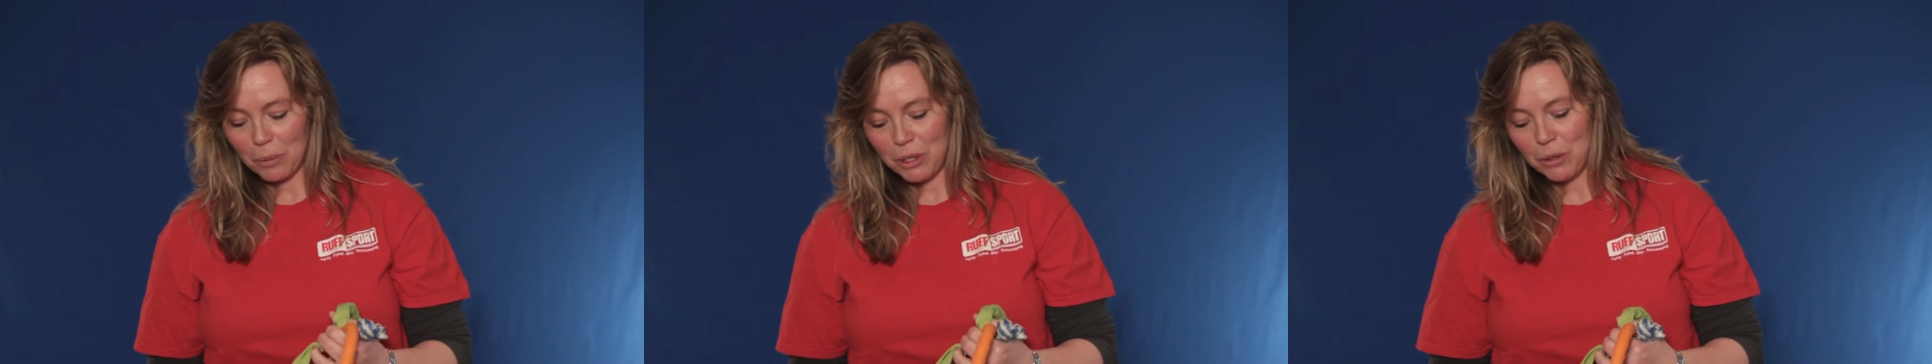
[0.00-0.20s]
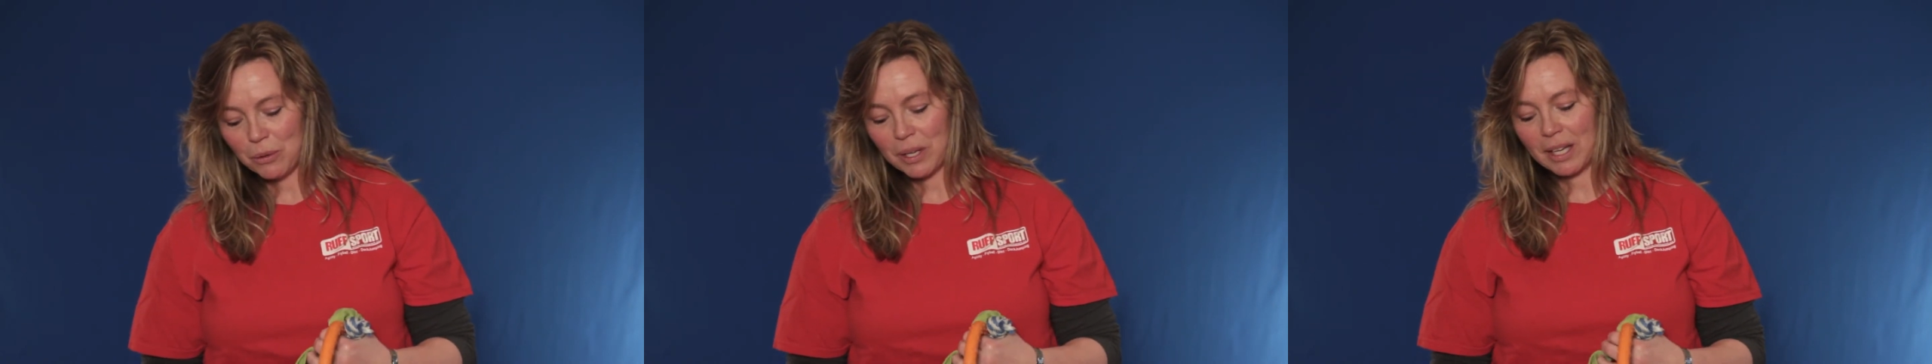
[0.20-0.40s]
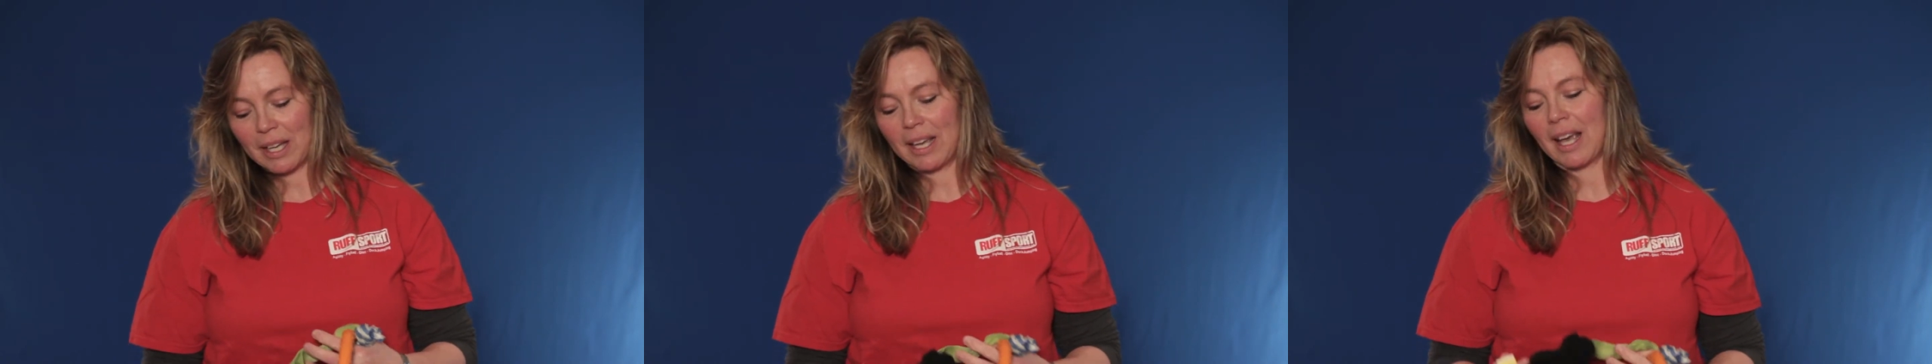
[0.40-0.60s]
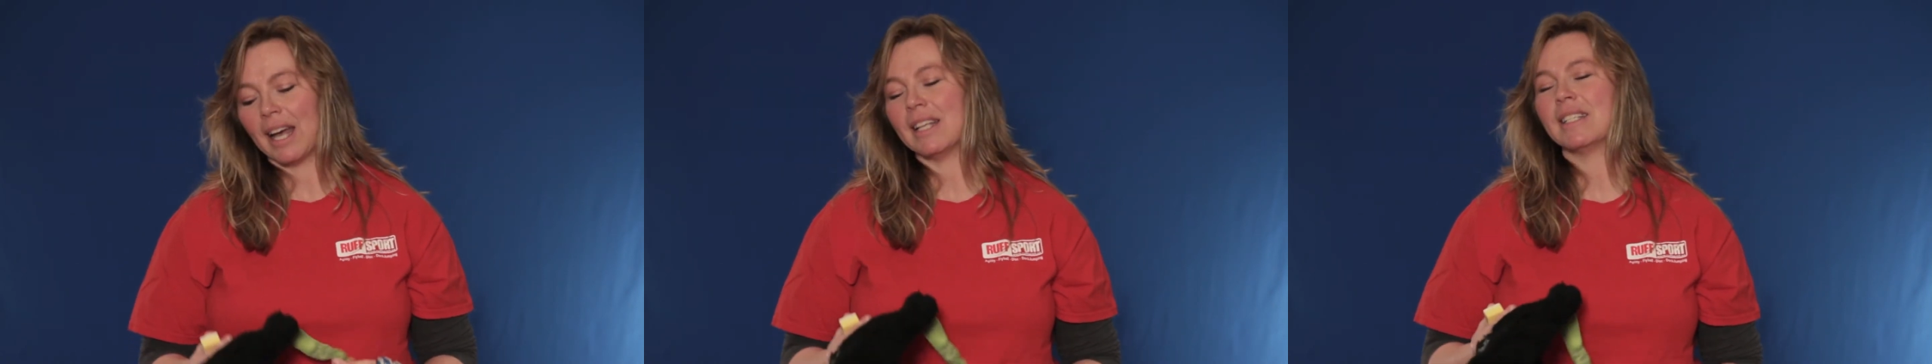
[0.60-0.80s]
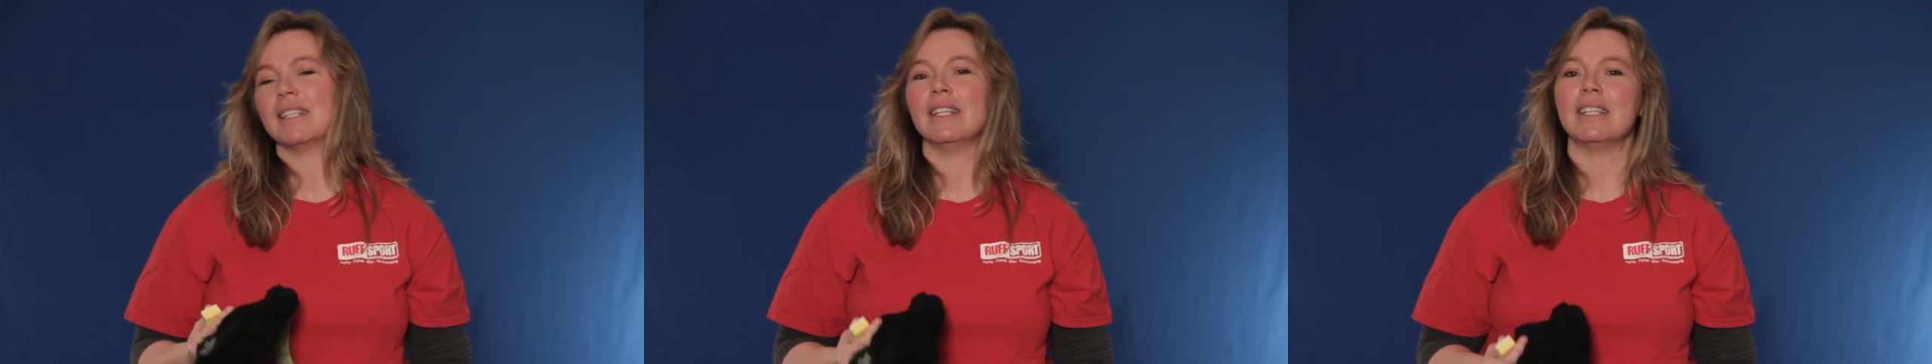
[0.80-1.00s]
where you can
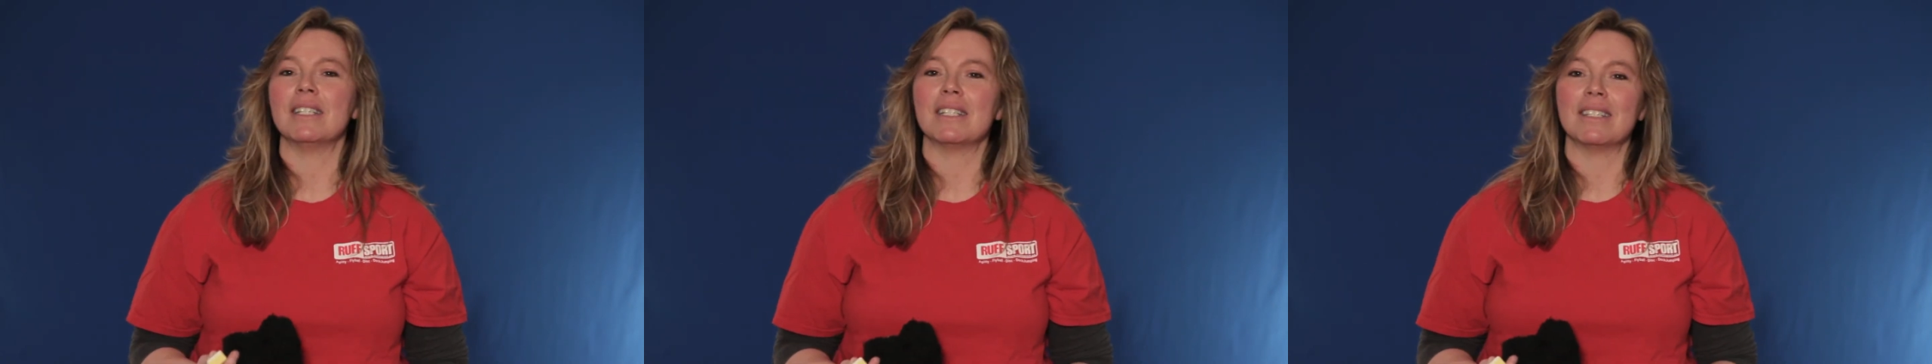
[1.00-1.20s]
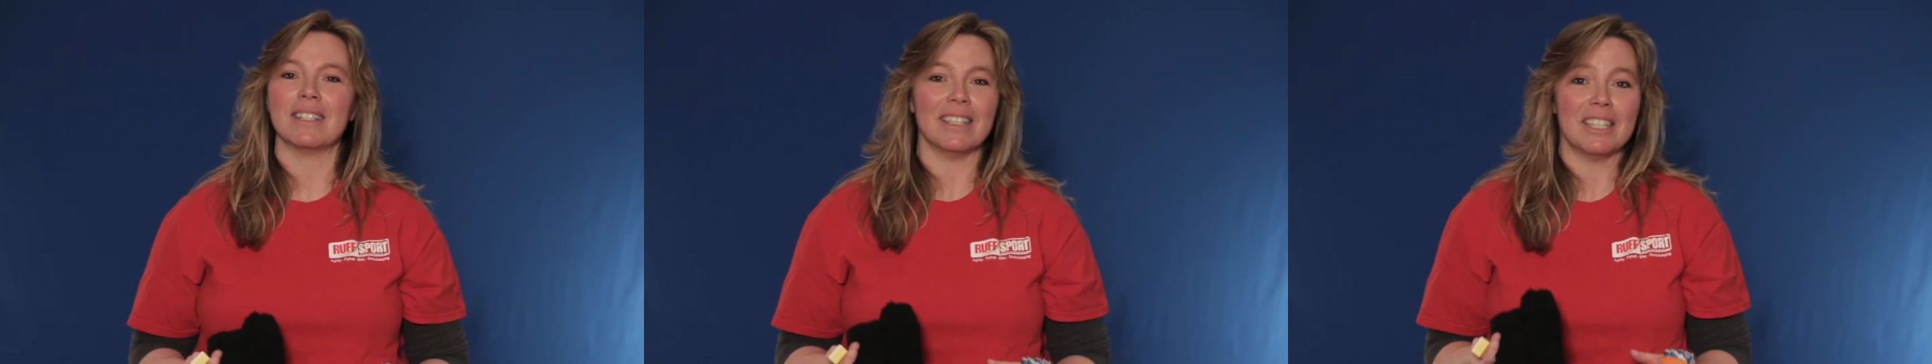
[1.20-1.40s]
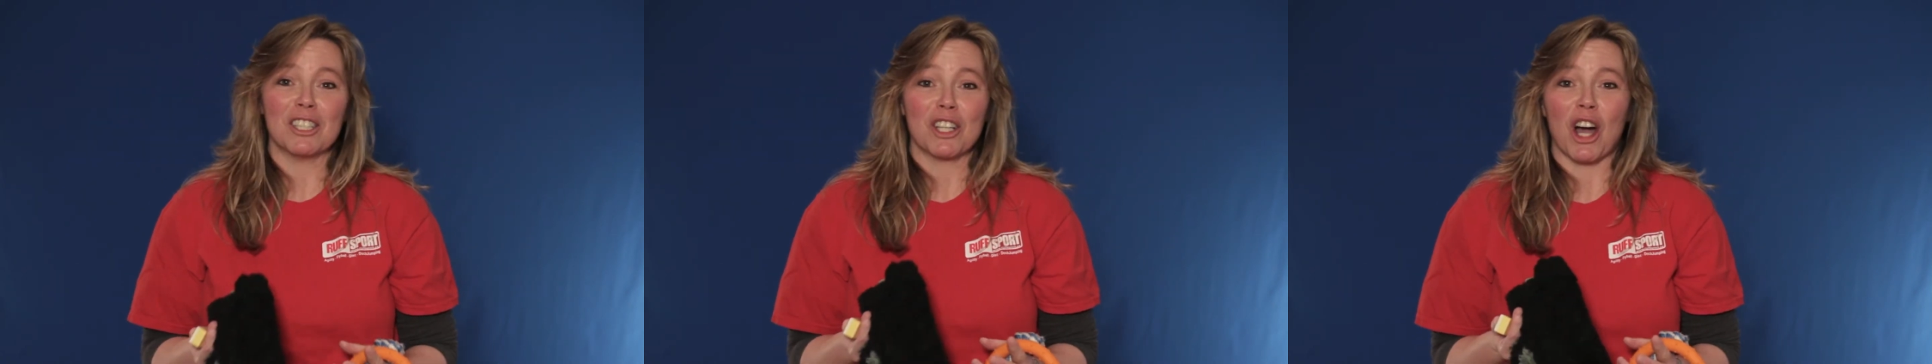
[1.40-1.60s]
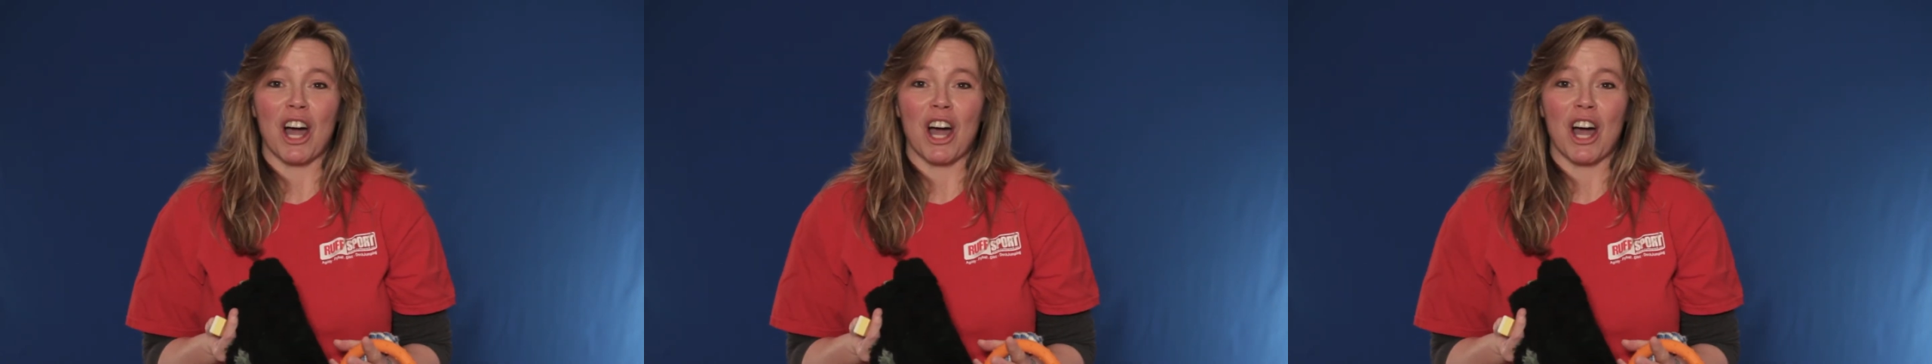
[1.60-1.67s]
get it's